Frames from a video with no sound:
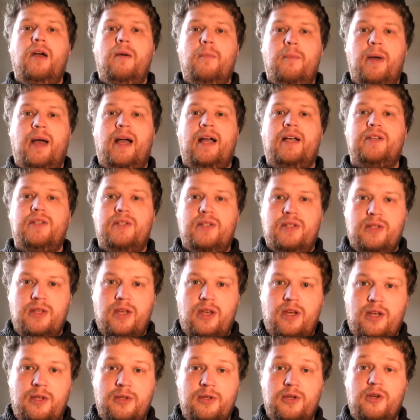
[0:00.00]
past
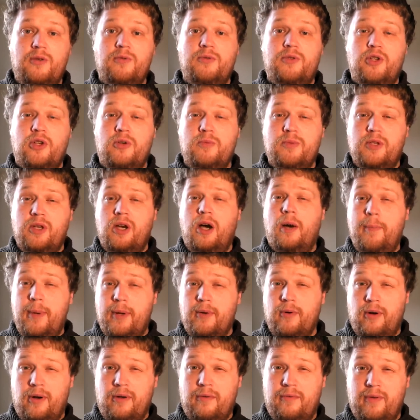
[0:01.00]
uh, YouTube's
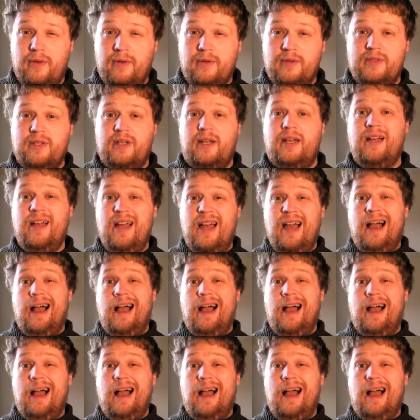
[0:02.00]
copyright filter,